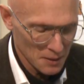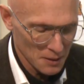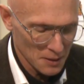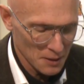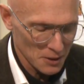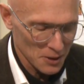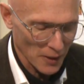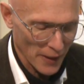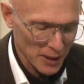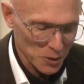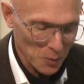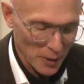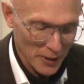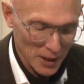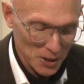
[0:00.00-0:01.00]
in the world
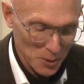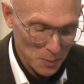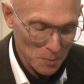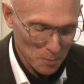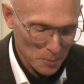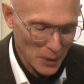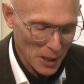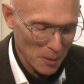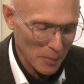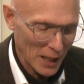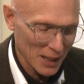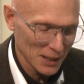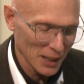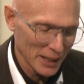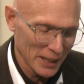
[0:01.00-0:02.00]
that require new
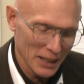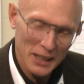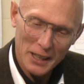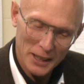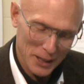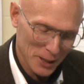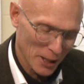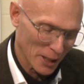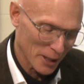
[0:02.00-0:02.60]
materials and